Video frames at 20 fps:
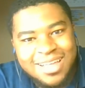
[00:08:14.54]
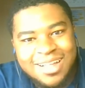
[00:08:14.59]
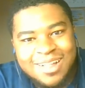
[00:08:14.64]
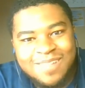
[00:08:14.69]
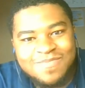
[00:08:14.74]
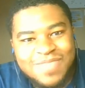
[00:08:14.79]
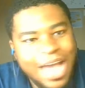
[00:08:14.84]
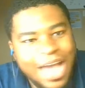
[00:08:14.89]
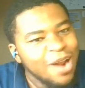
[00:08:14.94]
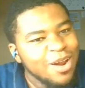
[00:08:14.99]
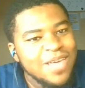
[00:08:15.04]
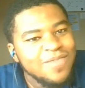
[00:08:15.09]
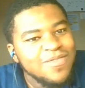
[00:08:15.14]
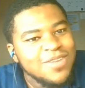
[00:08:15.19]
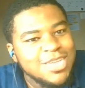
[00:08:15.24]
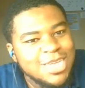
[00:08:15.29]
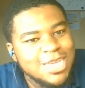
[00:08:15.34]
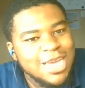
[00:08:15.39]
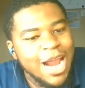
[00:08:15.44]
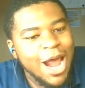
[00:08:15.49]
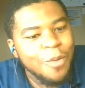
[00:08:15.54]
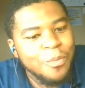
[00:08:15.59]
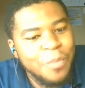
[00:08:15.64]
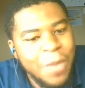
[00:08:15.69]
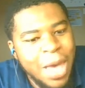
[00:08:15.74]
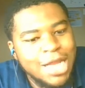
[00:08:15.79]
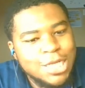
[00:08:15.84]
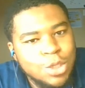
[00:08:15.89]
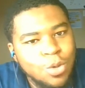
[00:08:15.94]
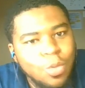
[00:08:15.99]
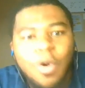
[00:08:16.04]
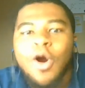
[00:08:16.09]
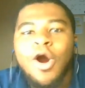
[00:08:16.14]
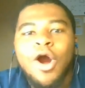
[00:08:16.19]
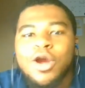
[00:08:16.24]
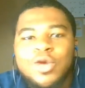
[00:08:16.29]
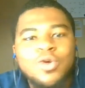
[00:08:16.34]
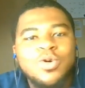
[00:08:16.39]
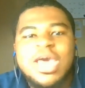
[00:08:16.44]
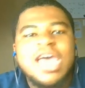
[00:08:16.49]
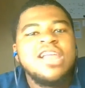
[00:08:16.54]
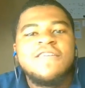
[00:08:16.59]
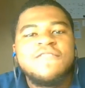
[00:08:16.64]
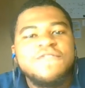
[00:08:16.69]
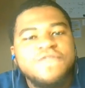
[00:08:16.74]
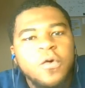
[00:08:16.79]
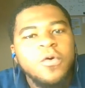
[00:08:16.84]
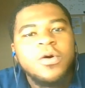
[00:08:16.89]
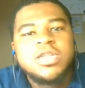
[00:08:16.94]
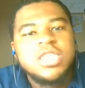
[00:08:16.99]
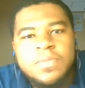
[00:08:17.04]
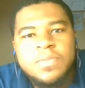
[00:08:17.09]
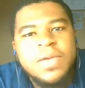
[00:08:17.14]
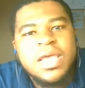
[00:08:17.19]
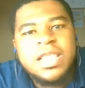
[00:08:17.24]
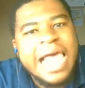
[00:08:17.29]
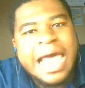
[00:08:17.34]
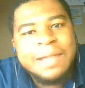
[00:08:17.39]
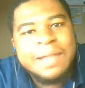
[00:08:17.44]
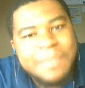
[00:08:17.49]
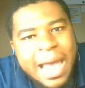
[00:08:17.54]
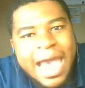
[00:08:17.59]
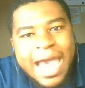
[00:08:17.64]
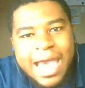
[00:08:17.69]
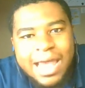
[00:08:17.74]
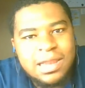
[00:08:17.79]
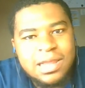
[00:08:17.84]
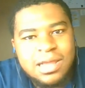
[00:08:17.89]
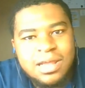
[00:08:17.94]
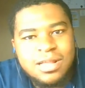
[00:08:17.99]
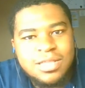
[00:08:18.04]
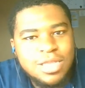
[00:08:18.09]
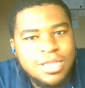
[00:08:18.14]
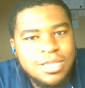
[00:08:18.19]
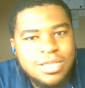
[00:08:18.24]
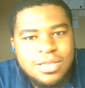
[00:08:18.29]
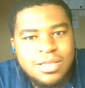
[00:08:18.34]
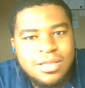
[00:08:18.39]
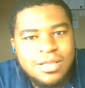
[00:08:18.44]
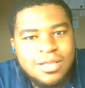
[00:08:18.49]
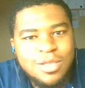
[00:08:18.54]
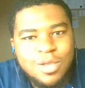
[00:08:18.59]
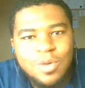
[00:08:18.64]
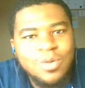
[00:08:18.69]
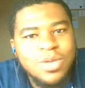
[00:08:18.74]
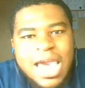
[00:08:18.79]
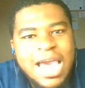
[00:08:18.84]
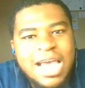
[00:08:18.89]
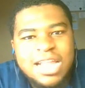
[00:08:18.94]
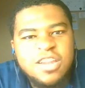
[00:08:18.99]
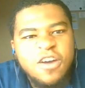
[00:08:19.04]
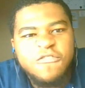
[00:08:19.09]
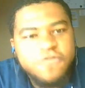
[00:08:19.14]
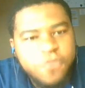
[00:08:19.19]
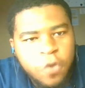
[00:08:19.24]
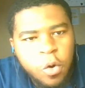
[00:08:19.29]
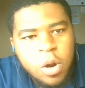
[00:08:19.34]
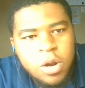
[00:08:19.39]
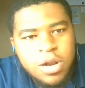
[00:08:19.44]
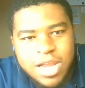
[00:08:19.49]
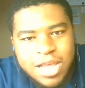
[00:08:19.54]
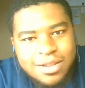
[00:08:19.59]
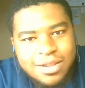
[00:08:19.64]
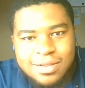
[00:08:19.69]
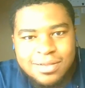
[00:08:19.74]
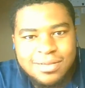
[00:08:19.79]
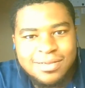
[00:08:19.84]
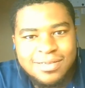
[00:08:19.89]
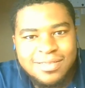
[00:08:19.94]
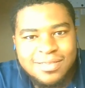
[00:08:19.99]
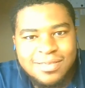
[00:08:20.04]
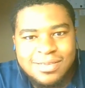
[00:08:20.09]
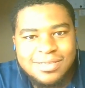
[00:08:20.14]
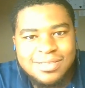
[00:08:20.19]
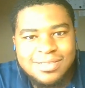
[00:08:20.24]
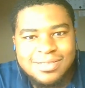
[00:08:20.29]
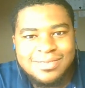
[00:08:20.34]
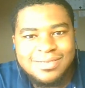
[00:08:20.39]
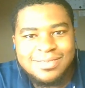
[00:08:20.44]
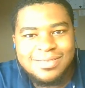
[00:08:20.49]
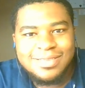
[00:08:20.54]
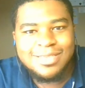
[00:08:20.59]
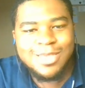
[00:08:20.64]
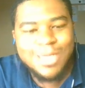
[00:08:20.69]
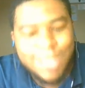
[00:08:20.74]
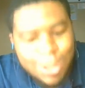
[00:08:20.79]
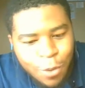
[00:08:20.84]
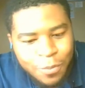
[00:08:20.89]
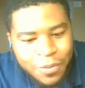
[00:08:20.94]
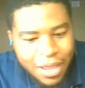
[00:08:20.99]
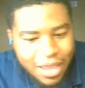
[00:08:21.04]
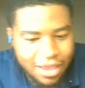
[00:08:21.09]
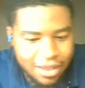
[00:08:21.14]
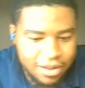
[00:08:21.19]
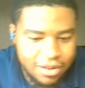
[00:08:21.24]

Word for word: I don't give a shit how mad you are. You can't afford to be that mad. You can't afford it. Stupid.